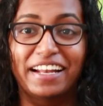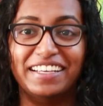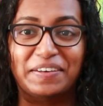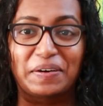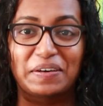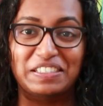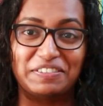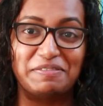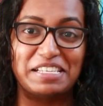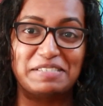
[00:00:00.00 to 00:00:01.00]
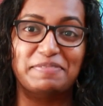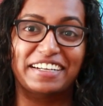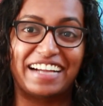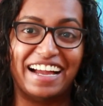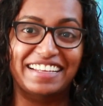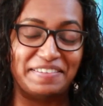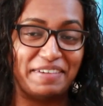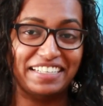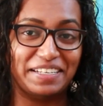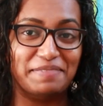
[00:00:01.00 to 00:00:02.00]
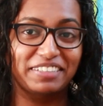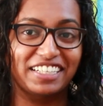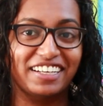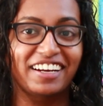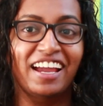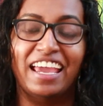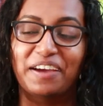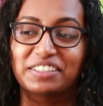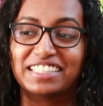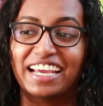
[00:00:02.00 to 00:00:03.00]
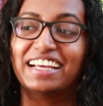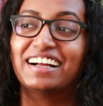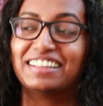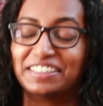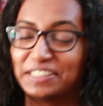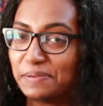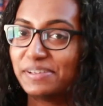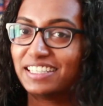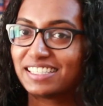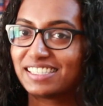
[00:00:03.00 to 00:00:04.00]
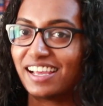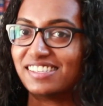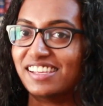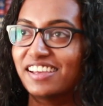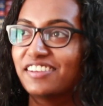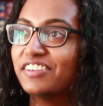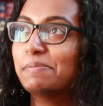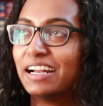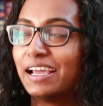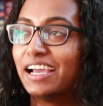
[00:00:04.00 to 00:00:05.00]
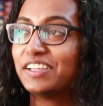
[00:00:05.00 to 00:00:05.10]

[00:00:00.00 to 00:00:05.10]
many quotes from this book onto my Tumblr. It was getting a little bit excessive, but I